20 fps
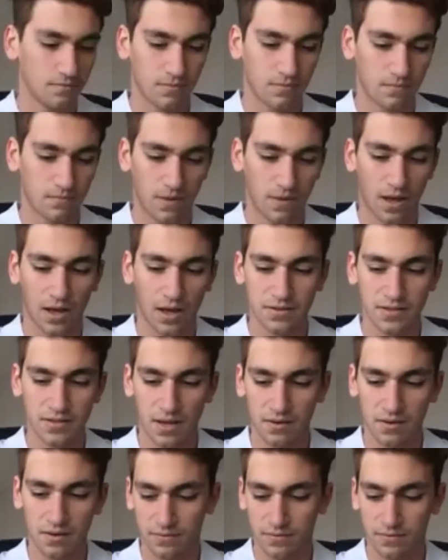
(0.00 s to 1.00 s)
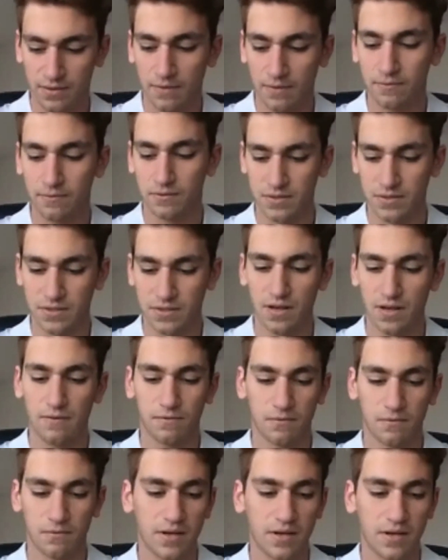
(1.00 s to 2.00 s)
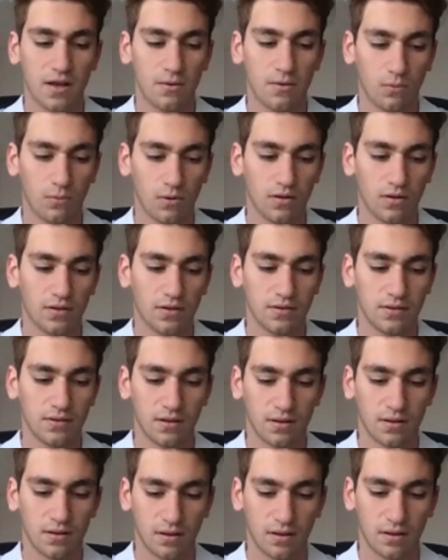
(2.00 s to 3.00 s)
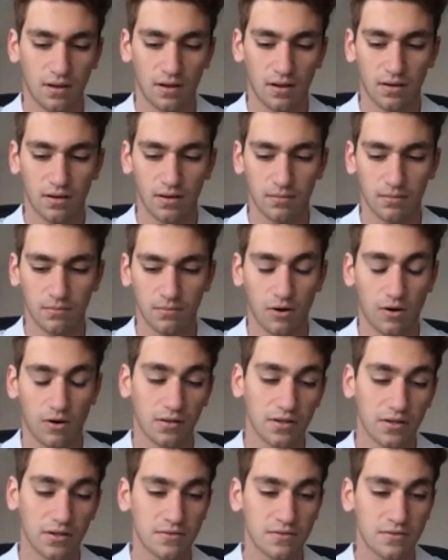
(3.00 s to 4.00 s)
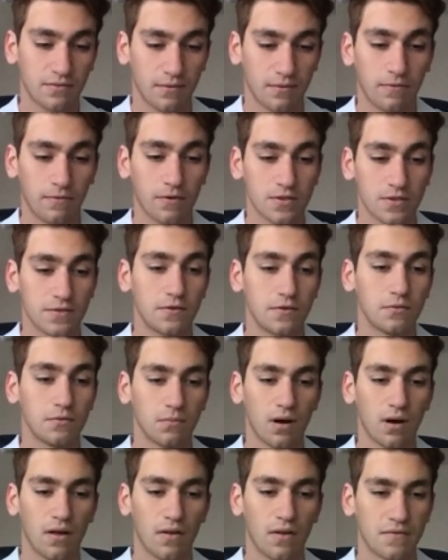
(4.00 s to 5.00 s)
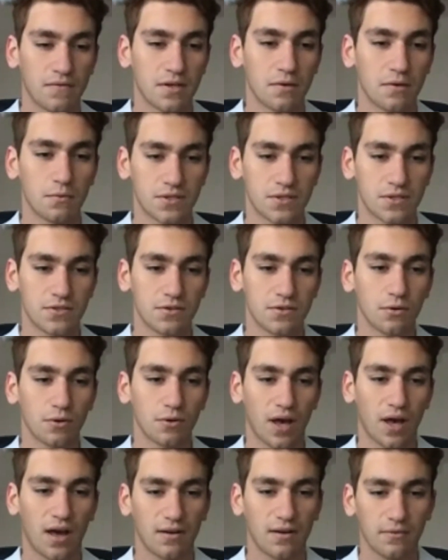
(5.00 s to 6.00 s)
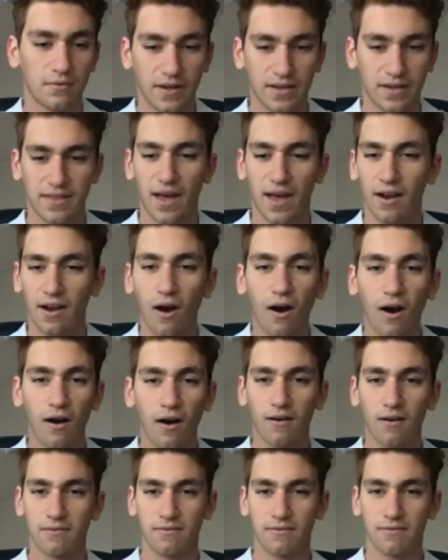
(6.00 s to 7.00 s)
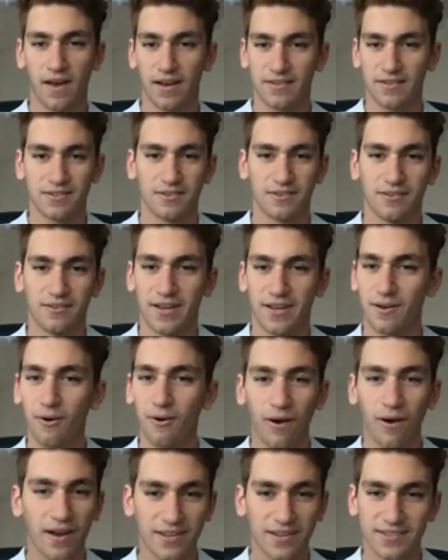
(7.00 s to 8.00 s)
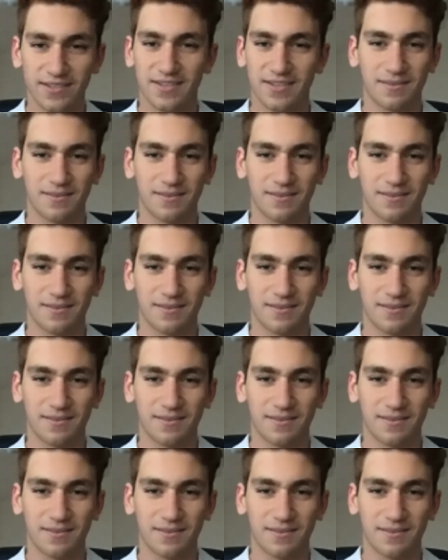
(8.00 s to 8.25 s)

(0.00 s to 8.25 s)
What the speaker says: I'd definitely say from day one, or at least the first few months, it was still kind of like that awe factor, like, oh, I get to